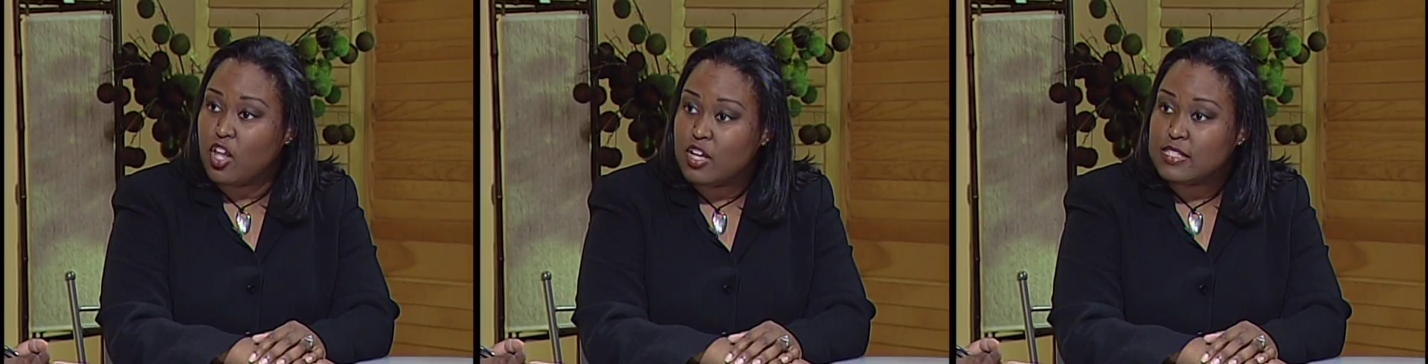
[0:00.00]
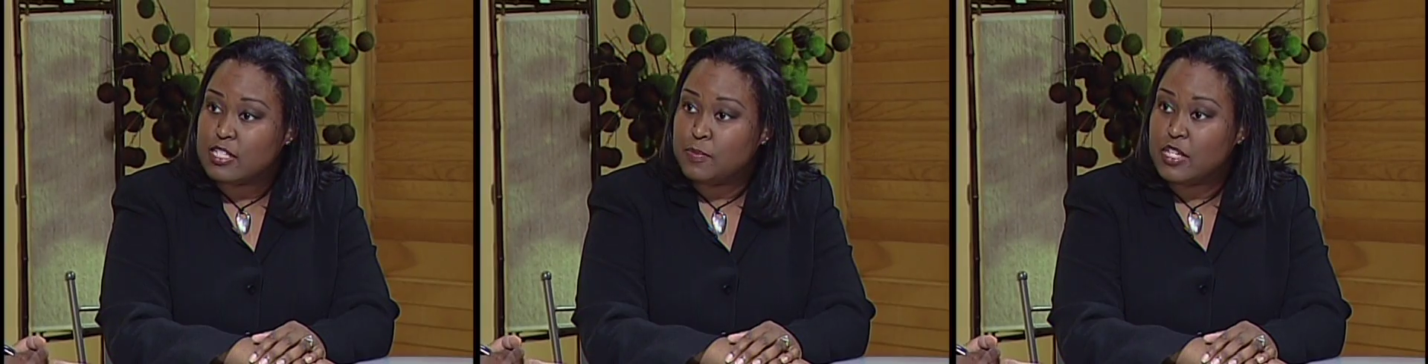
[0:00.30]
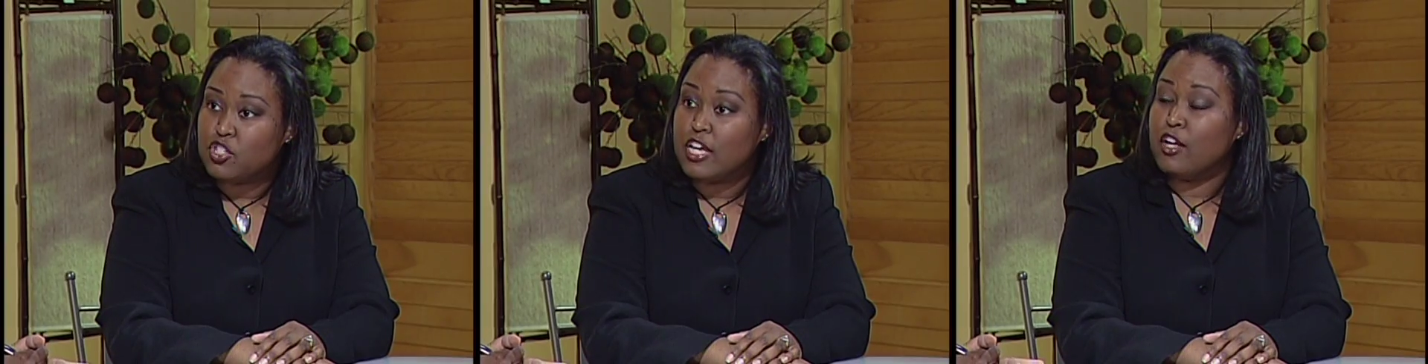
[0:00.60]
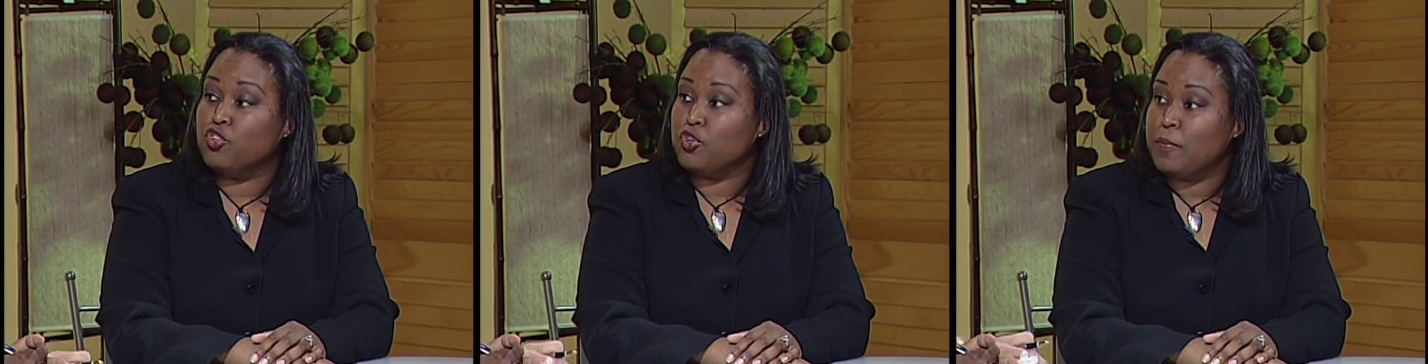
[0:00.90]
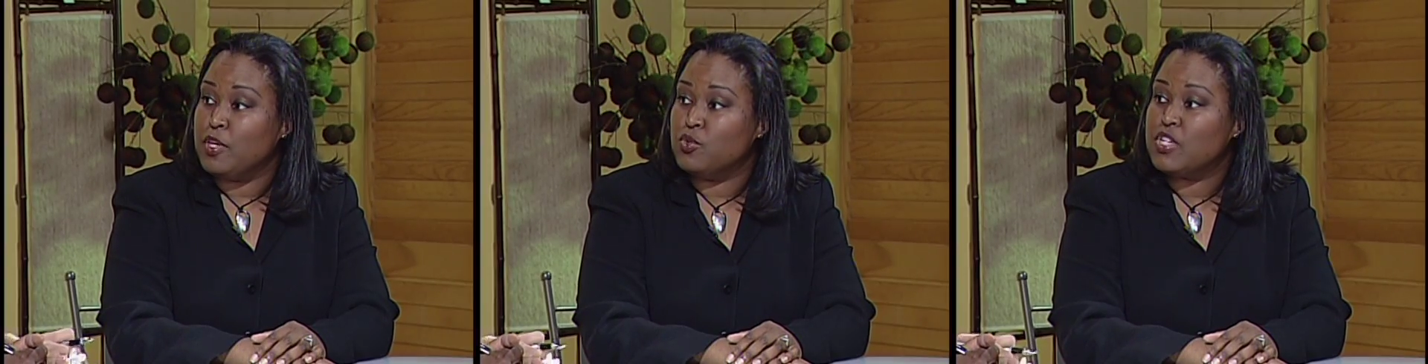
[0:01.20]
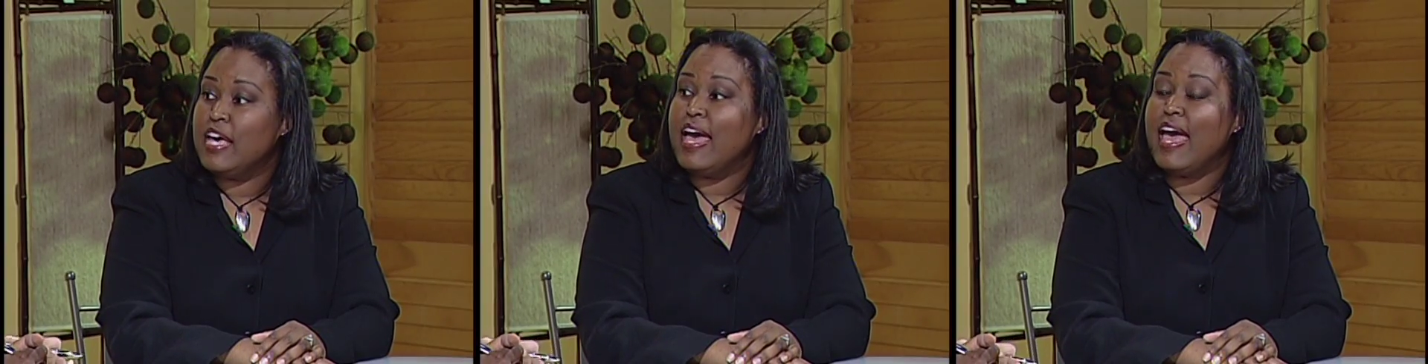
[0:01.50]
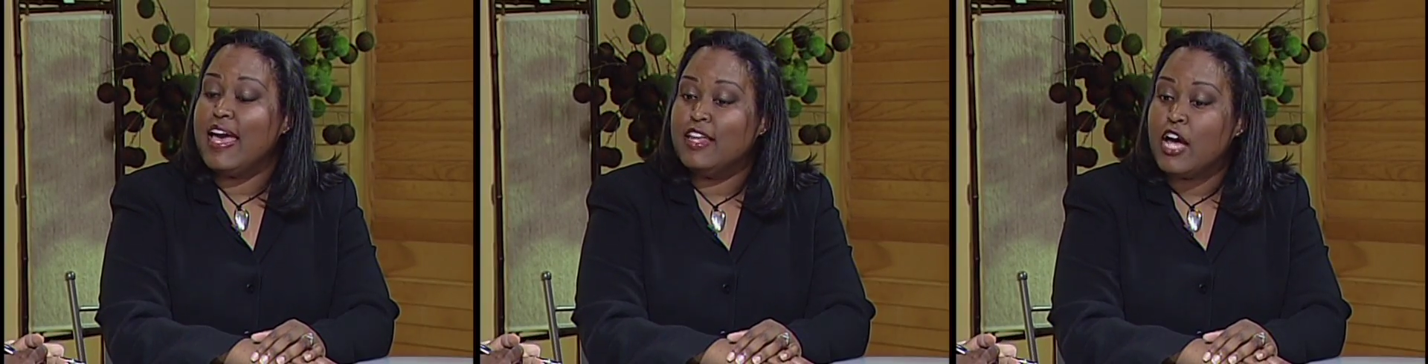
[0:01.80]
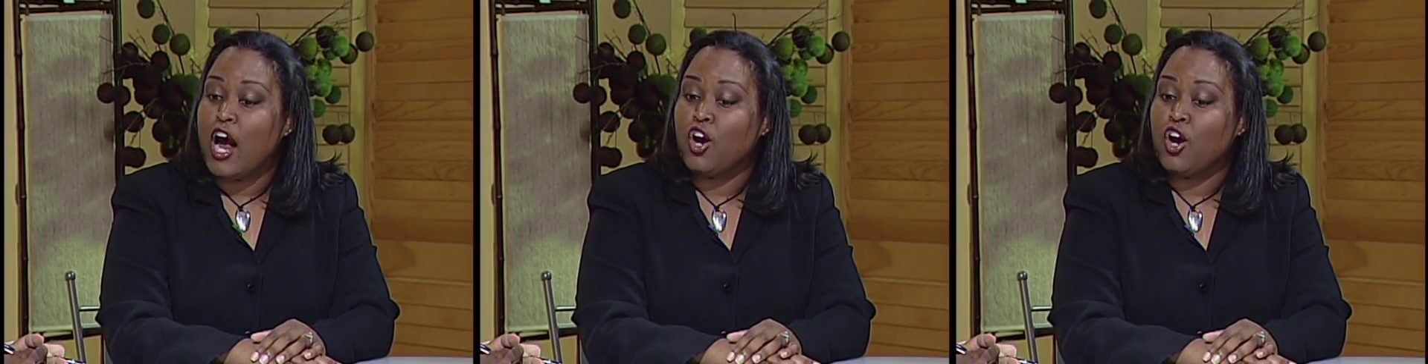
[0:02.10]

laws that speak to elder abuse, and